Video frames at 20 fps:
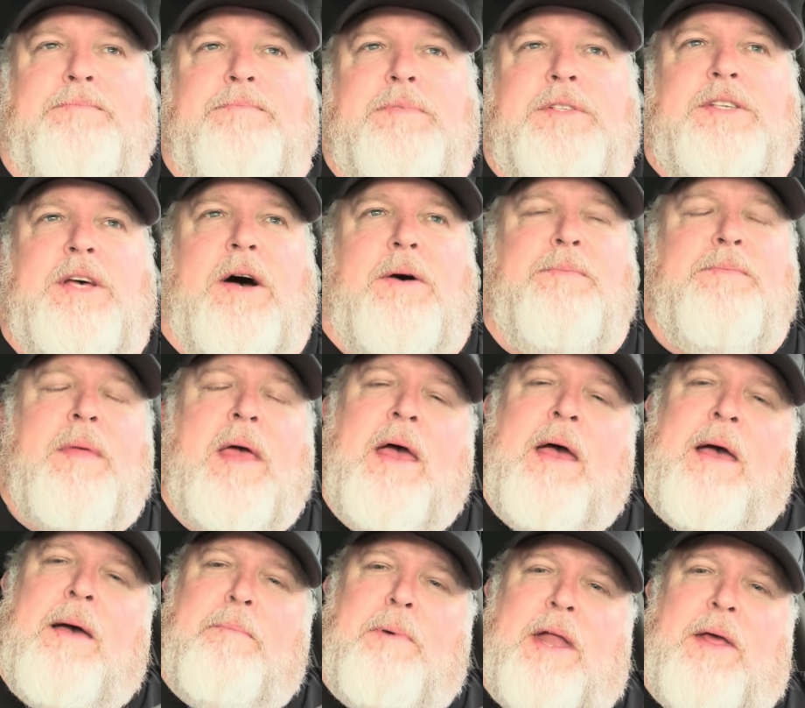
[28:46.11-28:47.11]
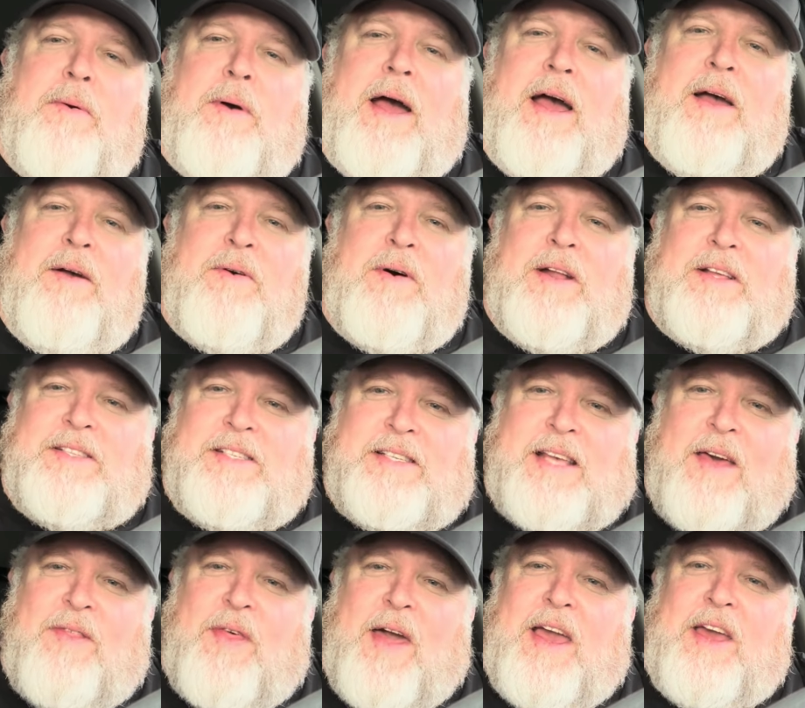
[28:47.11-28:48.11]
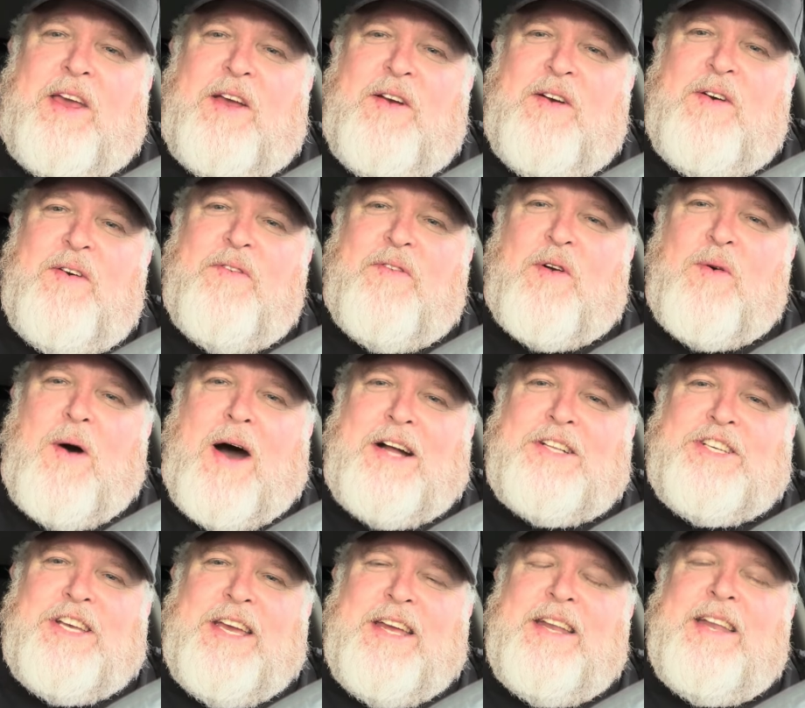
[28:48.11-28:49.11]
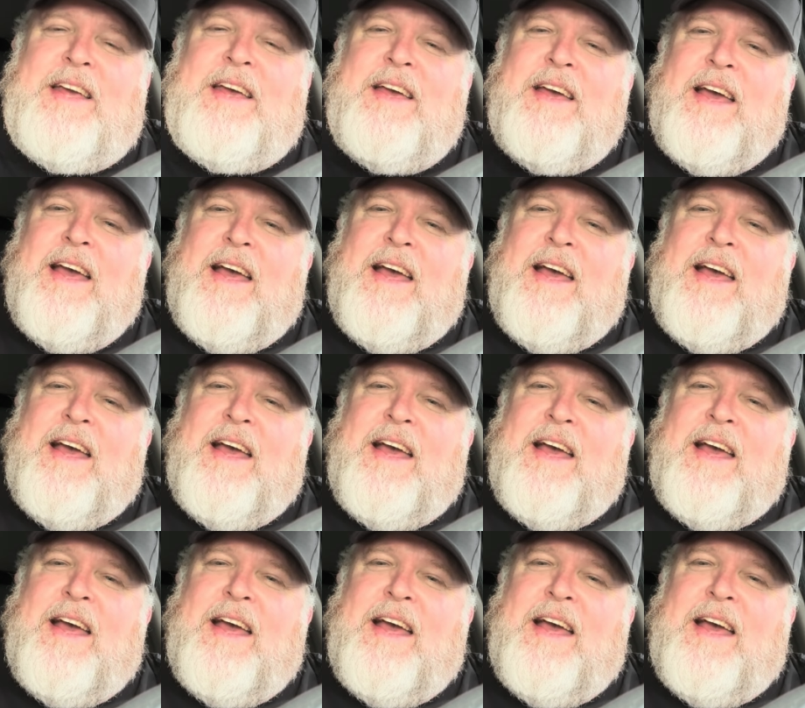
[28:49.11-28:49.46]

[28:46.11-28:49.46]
So, but anyway, I wanted to say thank you for watching.